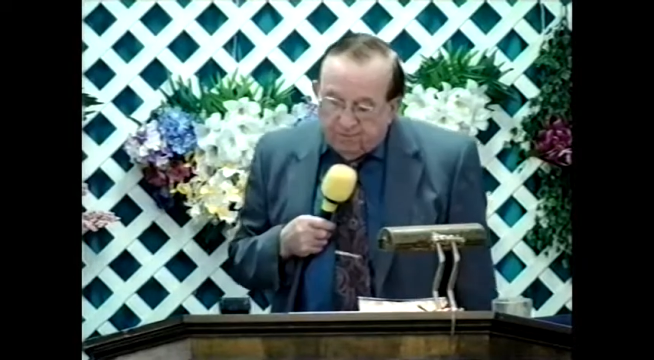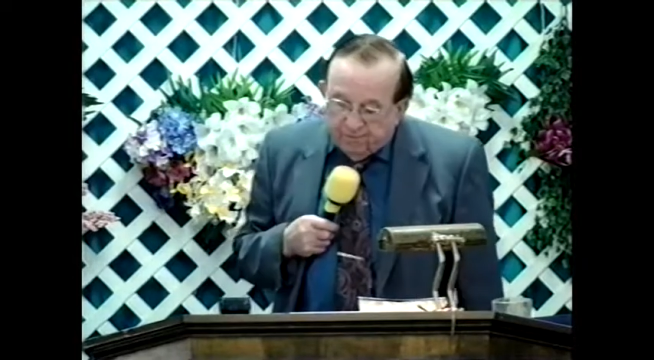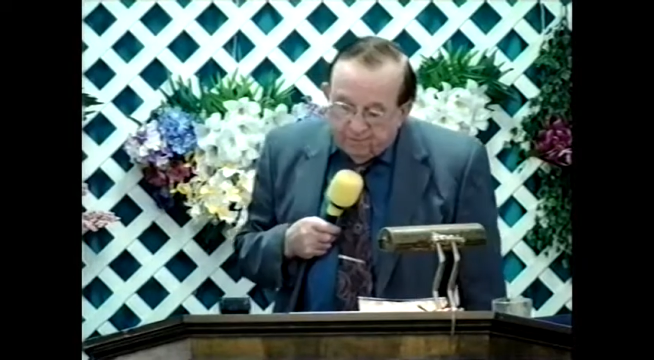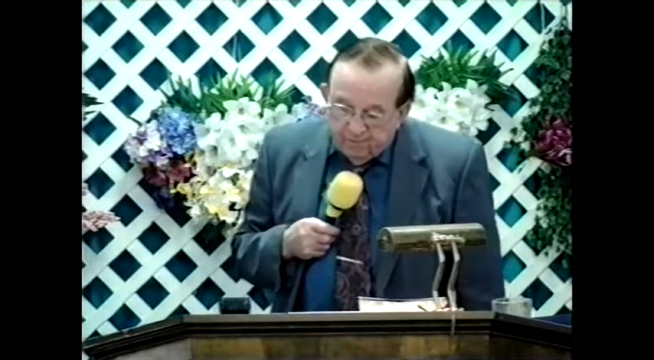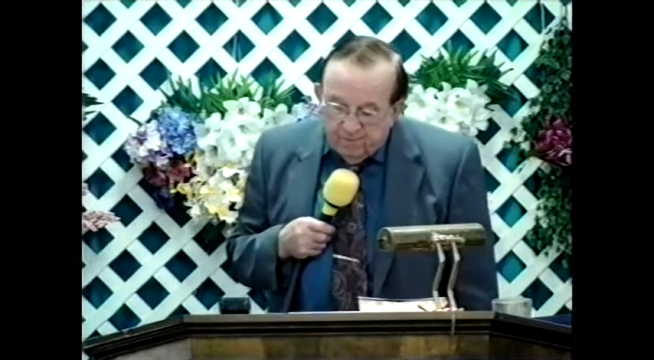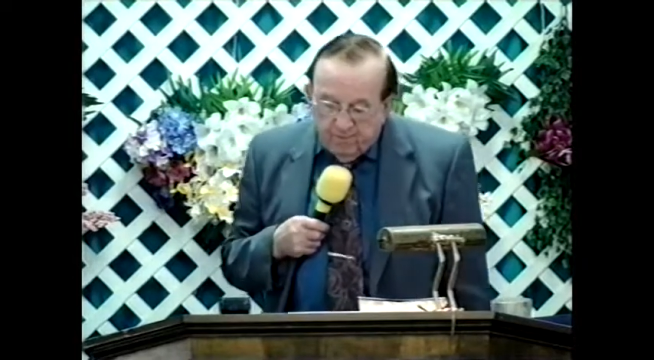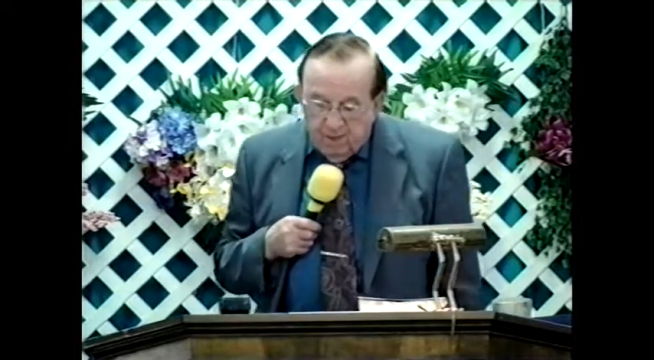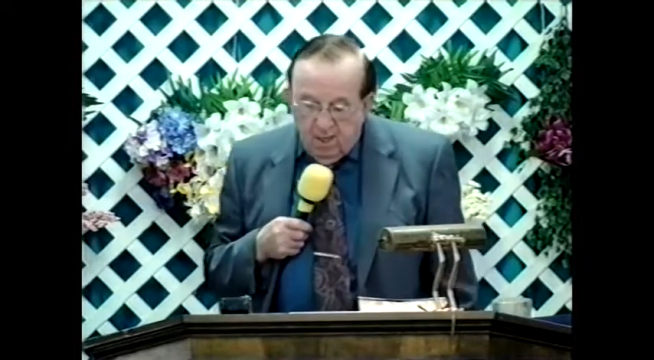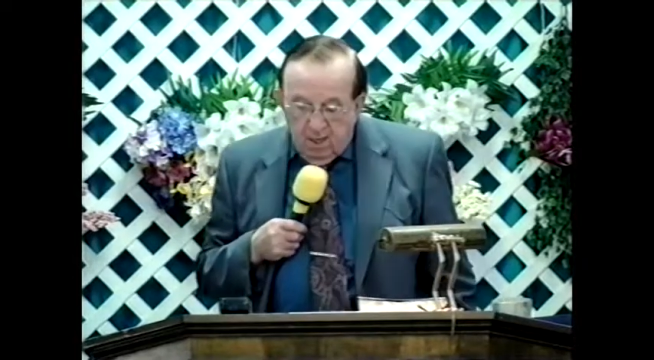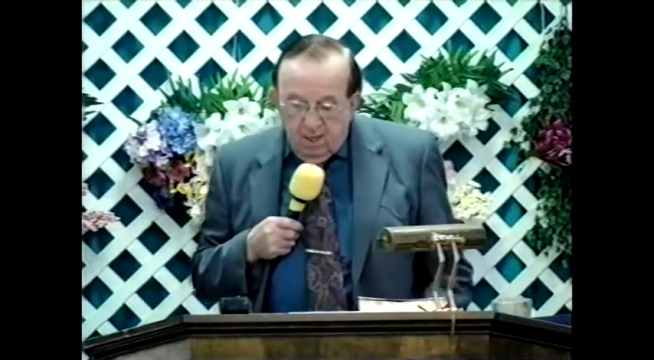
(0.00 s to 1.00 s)
Number
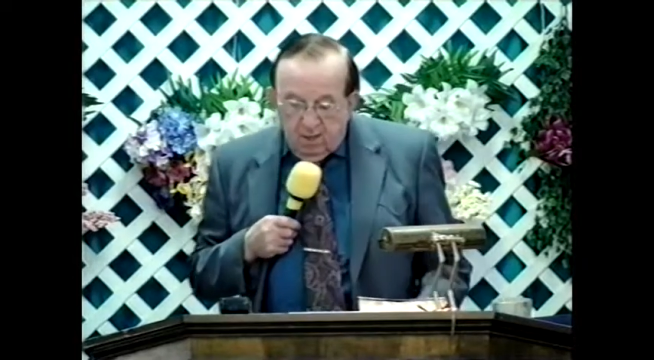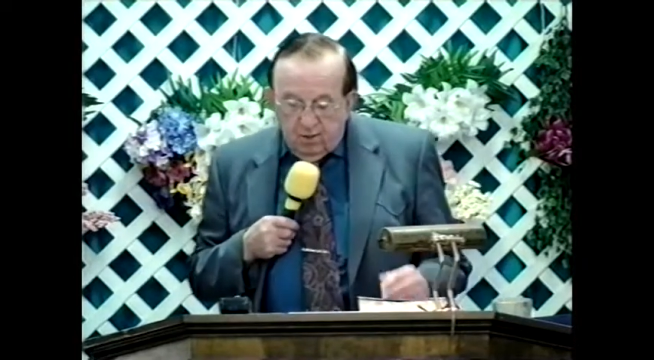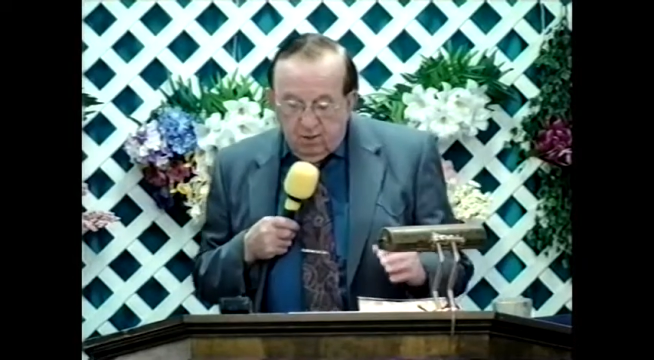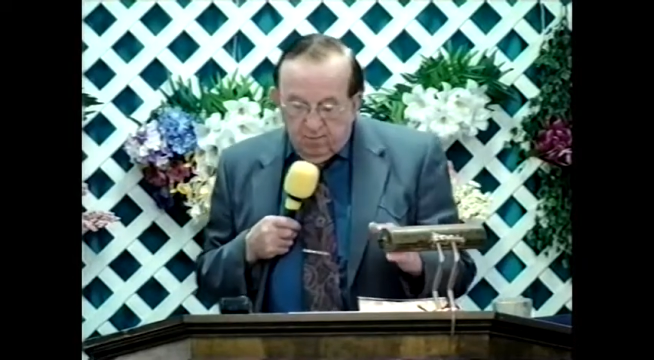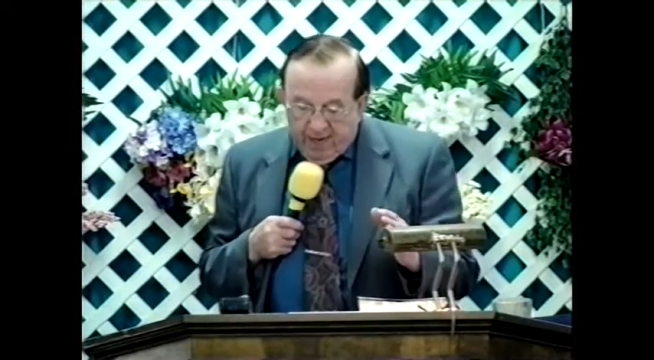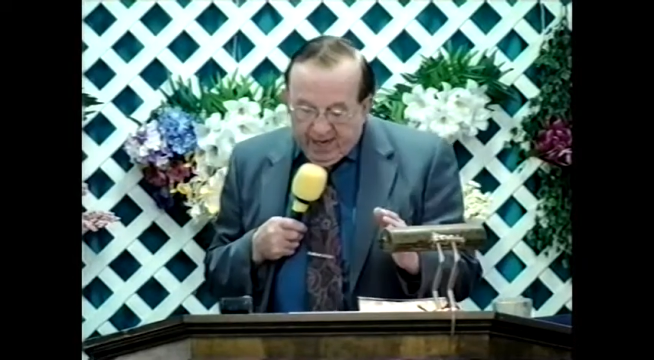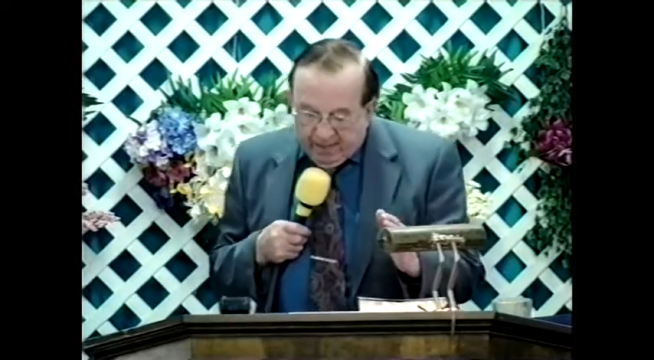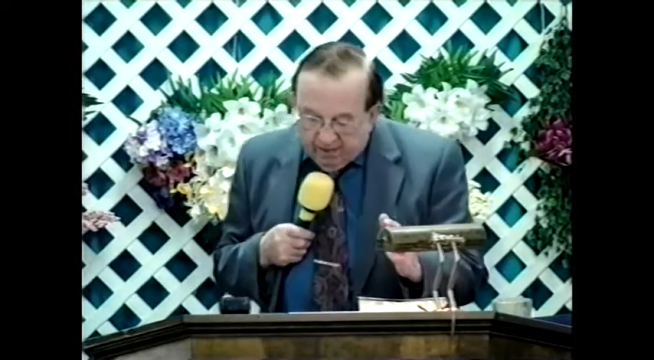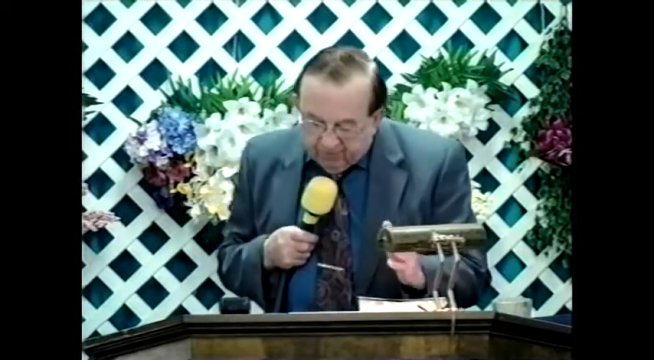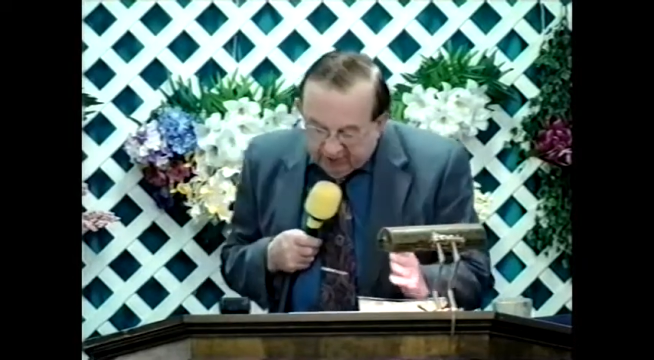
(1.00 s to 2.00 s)
12,
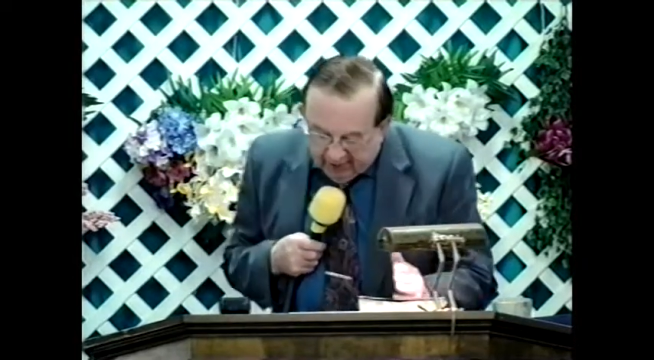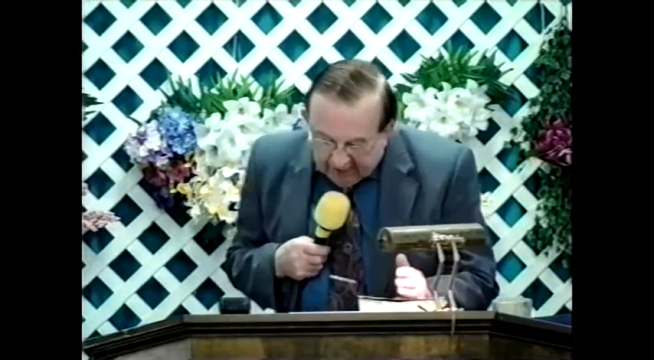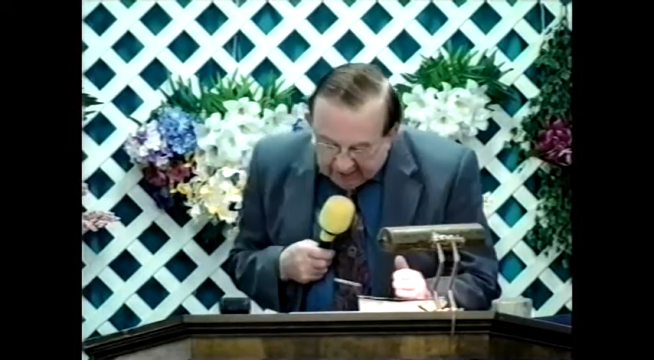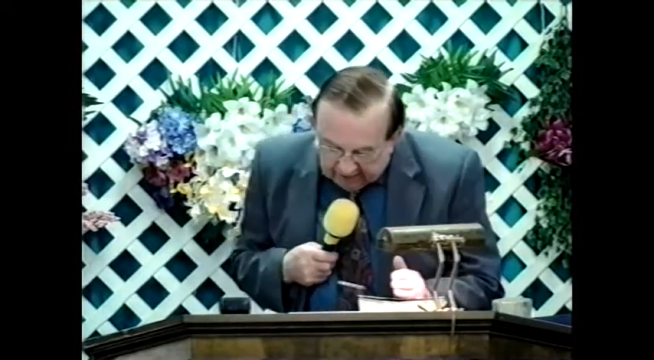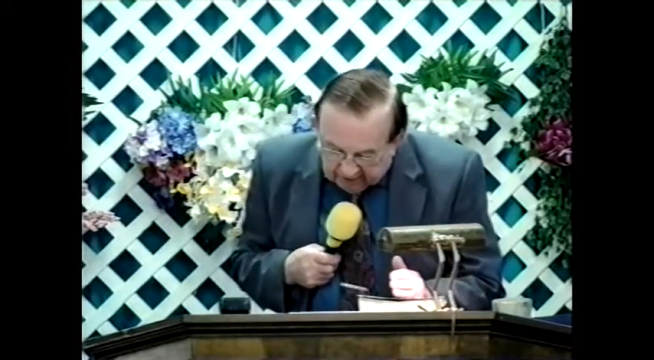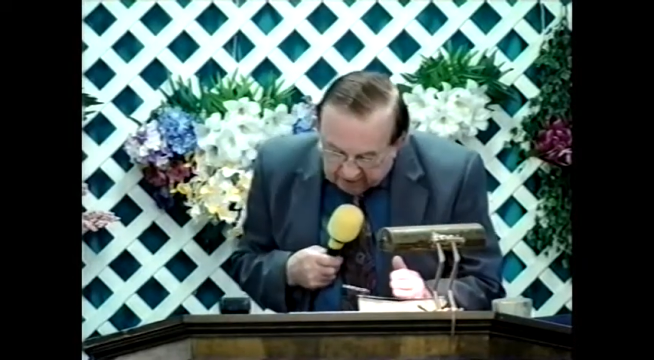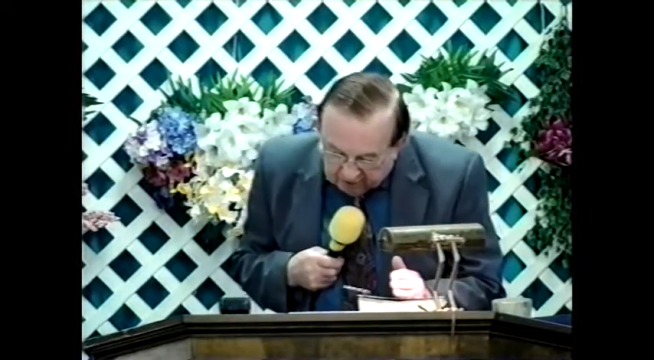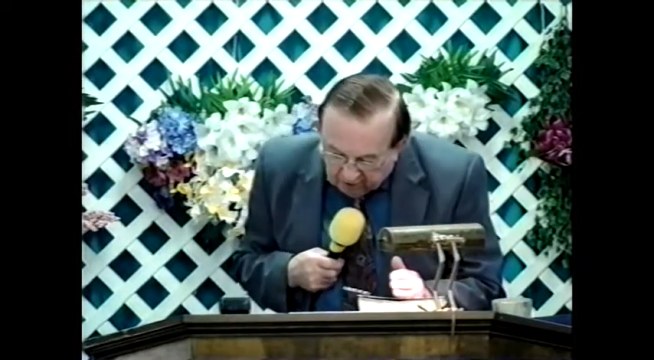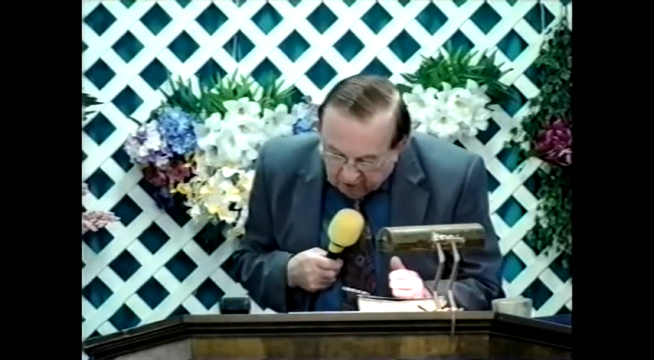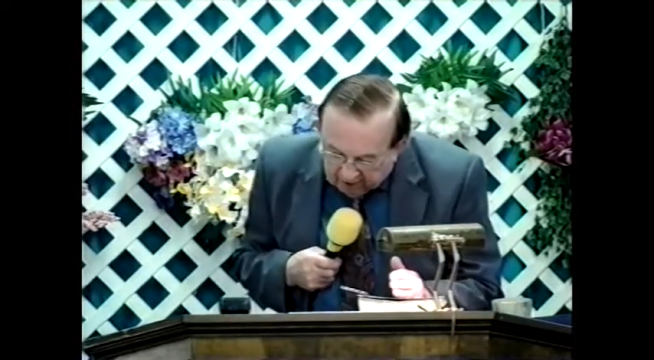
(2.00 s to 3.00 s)
to the mind
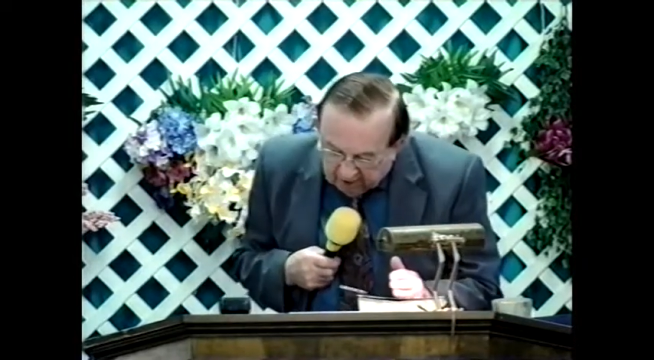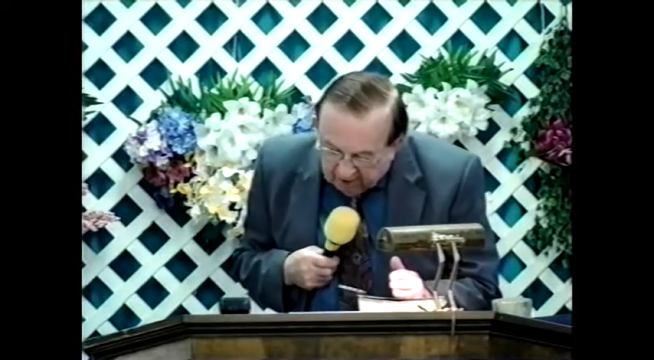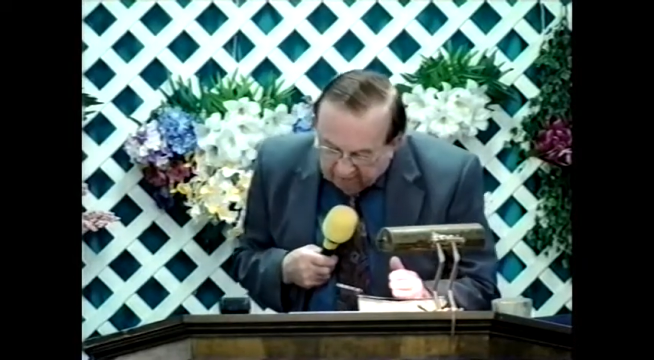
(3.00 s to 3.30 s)
of God,